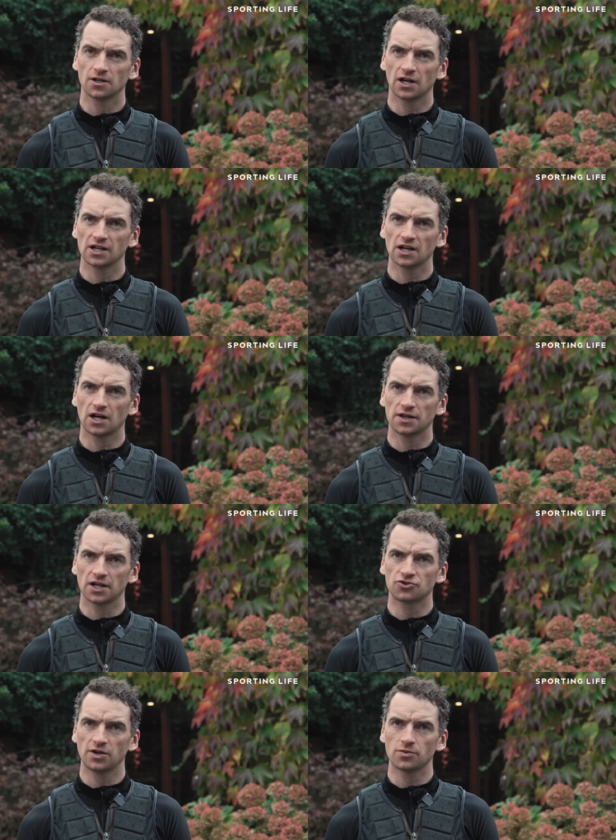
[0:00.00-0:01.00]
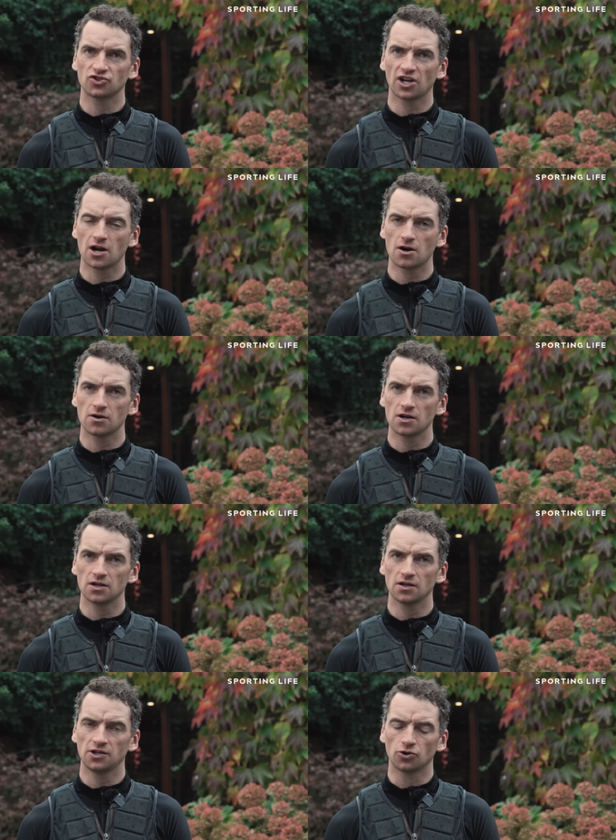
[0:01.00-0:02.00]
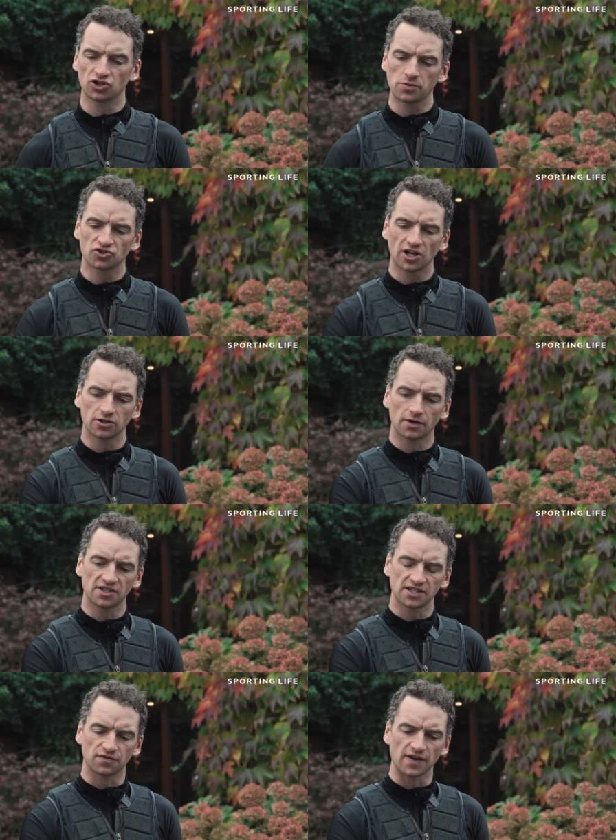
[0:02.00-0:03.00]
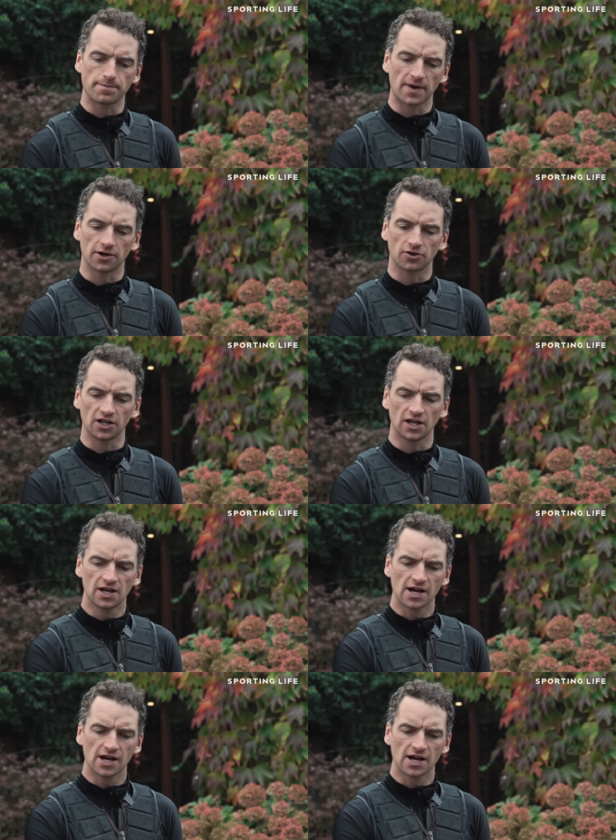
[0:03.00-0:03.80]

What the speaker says: Like I think a Dream to Share, Dream to Share obviously has a flat pedigree,